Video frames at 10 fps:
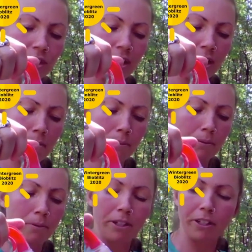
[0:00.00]
cup
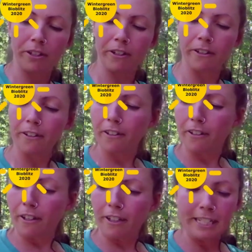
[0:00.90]
or in your
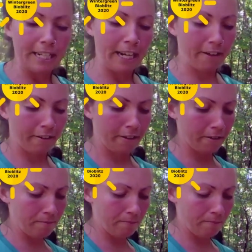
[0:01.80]
container.